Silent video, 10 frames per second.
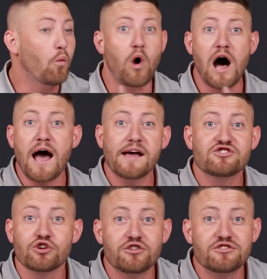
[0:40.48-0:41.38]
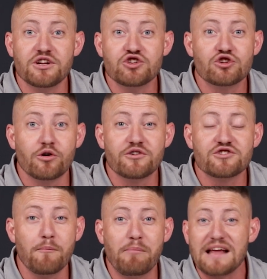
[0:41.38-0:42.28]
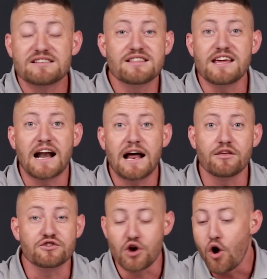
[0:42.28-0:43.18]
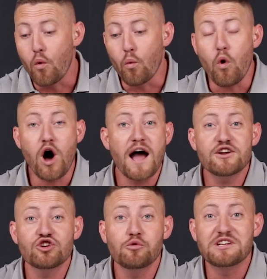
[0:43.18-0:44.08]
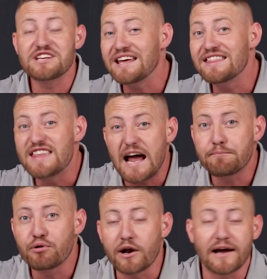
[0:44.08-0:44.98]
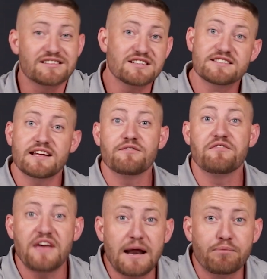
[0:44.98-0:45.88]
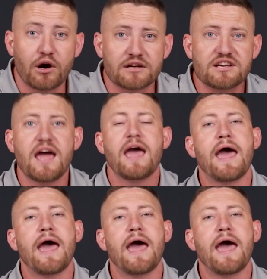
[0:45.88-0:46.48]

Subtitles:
why certain insurers are better than others, why should we take that product instead of that product,